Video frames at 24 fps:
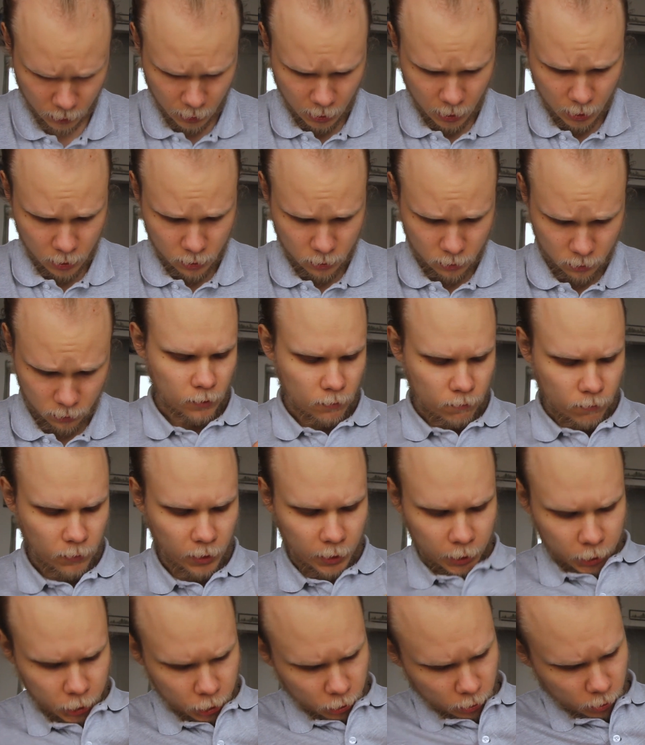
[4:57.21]
that
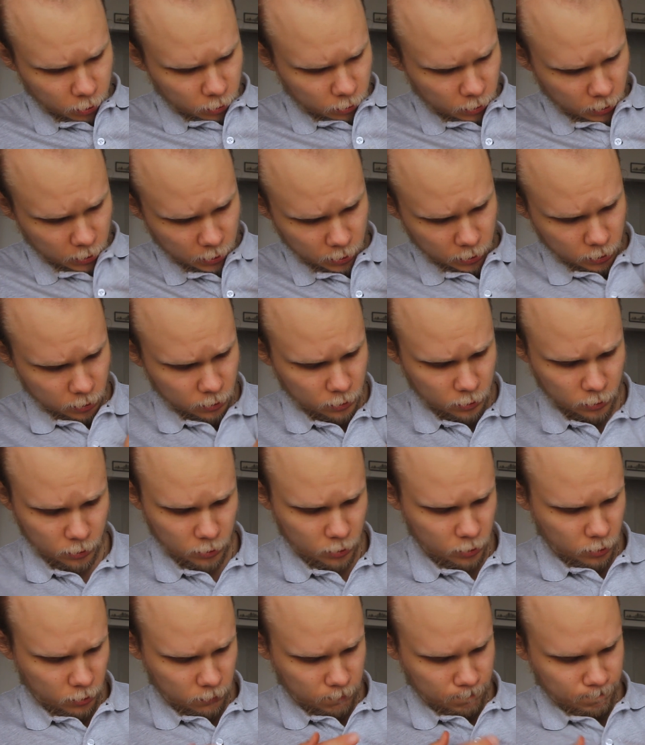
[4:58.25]
my shirt is
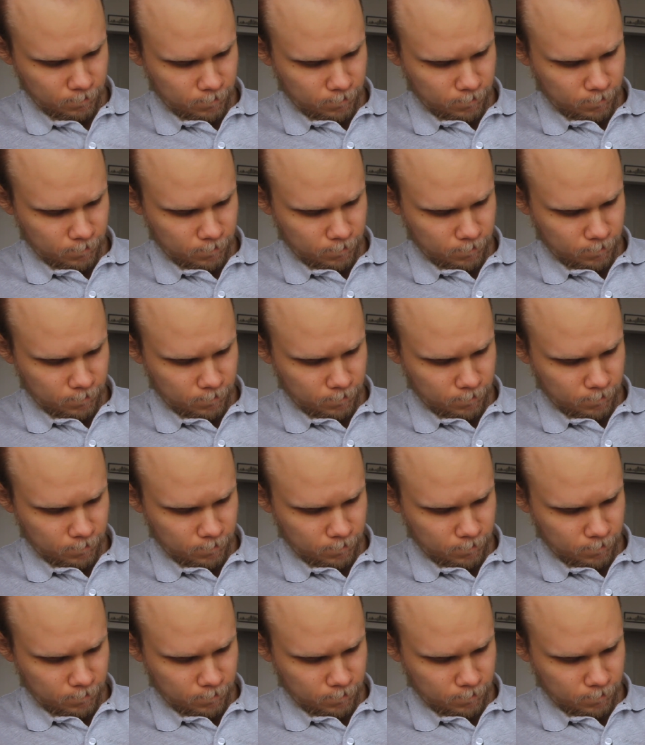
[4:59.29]
just